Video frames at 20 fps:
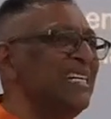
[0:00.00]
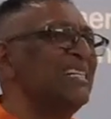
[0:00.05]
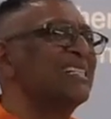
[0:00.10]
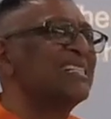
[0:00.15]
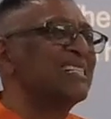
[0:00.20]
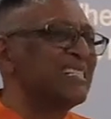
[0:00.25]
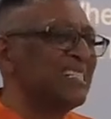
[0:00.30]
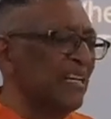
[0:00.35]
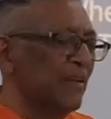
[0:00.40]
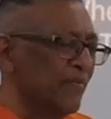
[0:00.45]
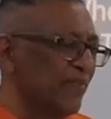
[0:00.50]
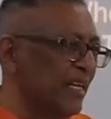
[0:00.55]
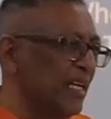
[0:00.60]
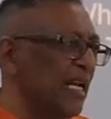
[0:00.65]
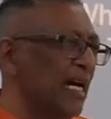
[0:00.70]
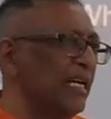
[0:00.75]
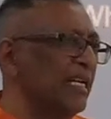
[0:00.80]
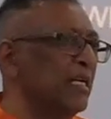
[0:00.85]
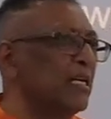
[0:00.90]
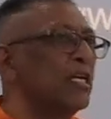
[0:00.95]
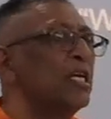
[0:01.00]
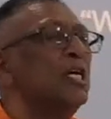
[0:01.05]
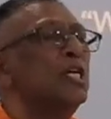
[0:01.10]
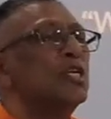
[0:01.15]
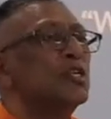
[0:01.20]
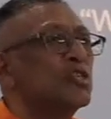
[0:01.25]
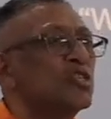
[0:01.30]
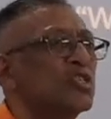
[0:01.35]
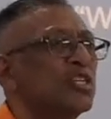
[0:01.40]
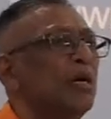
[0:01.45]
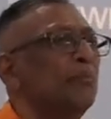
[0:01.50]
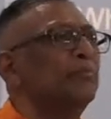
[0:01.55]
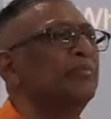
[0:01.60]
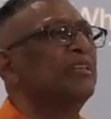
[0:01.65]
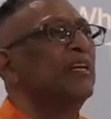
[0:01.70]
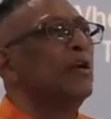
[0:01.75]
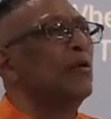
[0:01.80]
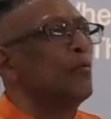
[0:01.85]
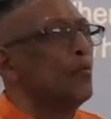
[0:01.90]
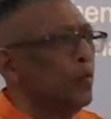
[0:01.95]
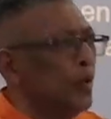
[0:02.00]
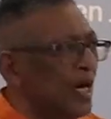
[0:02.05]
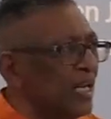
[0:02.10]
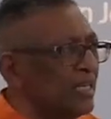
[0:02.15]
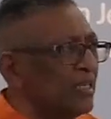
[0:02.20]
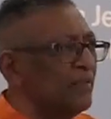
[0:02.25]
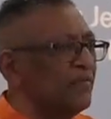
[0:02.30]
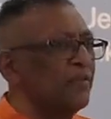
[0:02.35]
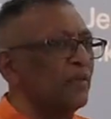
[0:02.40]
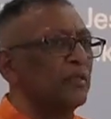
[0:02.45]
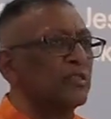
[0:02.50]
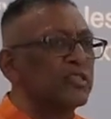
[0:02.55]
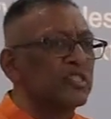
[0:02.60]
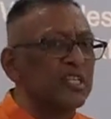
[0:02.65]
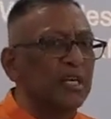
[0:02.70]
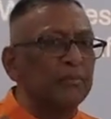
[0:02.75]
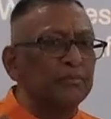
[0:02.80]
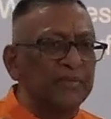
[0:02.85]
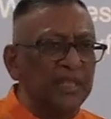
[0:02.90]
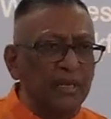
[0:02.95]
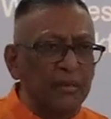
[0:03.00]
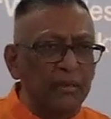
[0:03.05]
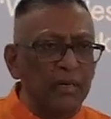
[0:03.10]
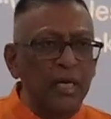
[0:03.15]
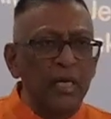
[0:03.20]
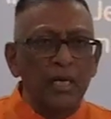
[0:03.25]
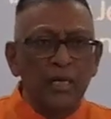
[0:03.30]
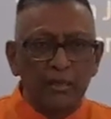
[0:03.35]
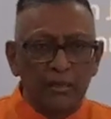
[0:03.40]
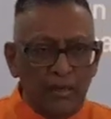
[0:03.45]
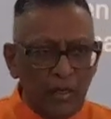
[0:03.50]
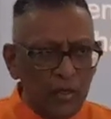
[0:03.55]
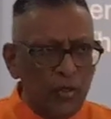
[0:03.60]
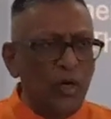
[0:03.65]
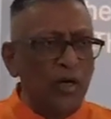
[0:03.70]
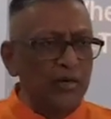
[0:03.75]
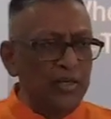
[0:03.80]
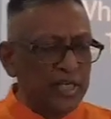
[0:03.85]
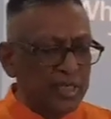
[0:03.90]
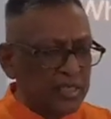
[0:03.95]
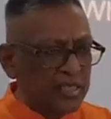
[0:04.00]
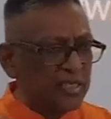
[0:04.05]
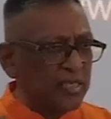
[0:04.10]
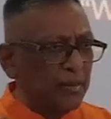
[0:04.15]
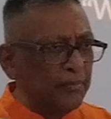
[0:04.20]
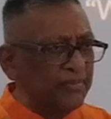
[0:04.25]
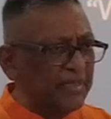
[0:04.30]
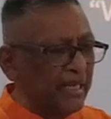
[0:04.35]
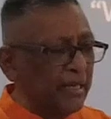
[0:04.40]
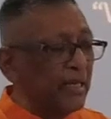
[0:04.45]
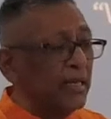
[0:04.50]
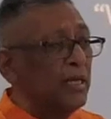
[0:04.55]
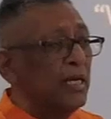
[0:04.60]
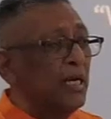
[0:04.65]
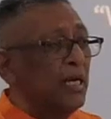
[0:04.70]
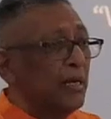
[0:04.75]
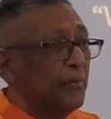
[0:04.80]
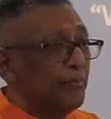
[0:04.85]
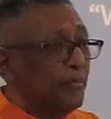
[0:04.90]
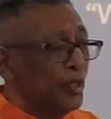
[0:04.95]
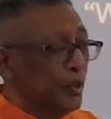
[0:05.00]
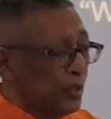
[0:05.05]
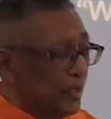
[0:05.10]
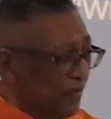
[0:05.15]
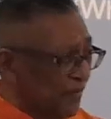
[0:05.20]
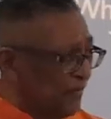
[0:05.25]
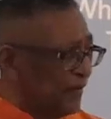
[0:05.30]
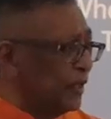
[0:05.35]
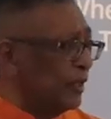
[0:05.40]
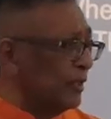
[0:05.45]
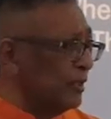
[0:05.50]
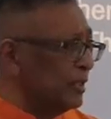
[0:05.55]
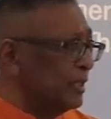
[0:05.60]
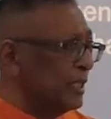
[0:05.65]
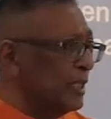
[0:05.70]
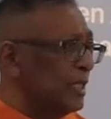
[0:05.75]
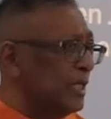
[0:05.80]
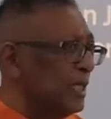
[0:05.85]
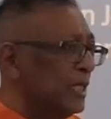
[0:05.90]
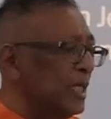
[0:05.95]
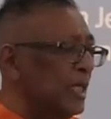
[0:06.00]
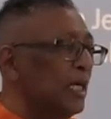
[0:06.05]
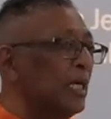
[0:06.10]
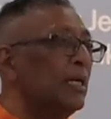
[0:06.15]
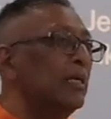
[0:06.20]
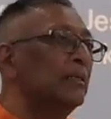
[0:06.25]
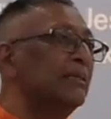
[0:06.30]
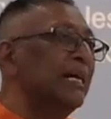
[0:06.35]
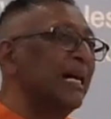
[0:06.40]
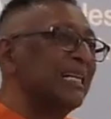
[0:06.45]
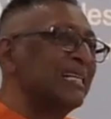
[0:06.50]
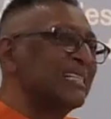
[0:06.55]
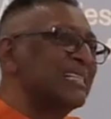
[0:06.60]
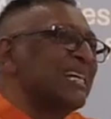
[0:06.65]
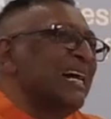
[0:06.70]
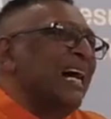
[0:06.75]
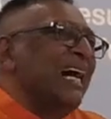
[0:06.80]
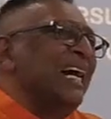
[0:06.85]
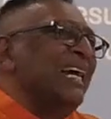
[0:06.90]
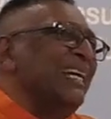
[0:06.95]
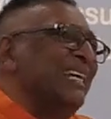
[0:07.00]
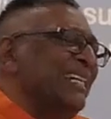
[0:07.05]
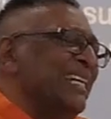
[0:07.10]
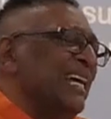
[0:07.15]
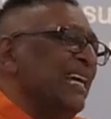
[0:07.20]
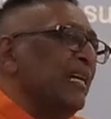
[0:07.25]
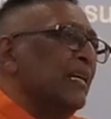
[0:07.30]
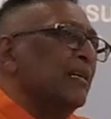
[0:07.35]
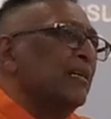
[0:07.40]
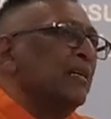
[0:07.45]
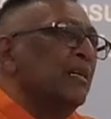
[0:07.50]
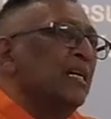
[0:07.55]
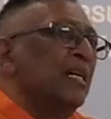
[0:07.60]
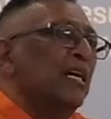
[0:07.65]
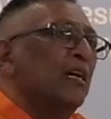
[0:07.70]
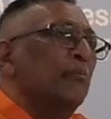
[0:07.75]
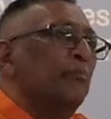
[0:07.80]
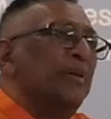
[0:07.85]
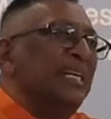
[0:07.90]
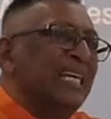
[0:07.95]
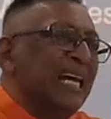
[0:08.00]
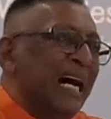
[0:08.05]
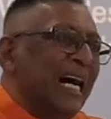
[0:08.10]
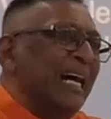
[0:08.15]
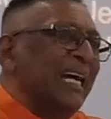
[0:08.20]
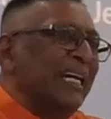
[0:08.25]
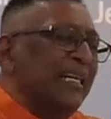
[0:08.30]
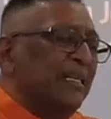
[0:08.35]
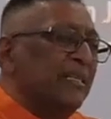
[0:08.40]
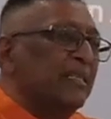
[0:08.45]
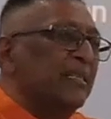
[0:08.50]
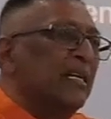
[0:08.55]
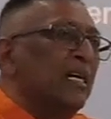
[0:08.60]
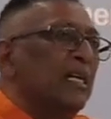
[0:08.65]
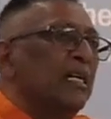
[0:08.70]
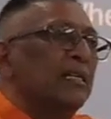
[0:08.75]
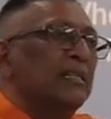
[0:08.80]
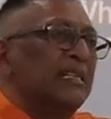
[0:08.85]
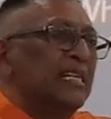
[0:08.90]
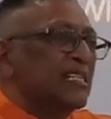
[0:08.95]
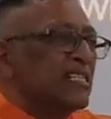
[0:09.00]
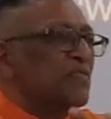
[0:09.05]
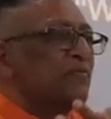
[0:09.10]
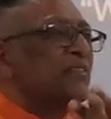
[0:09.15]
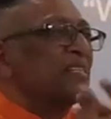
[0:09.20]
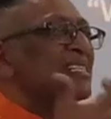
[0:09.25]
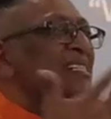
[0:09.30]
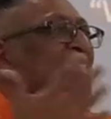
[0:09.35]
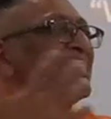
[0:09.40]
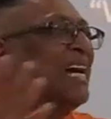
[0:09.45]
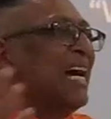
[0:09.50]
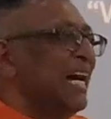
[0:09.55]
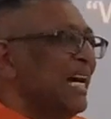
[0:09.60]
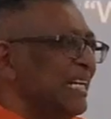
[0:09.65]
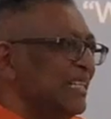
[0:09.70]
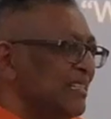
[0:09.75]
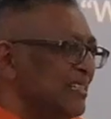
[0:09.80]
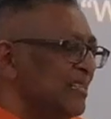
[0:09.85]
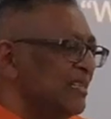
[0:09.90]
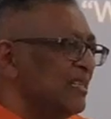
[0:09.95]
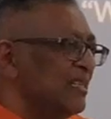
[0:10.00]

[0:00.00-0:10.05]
a silver lining. Something wonderful, something glorious, something beautiful that is hiding behind this facade.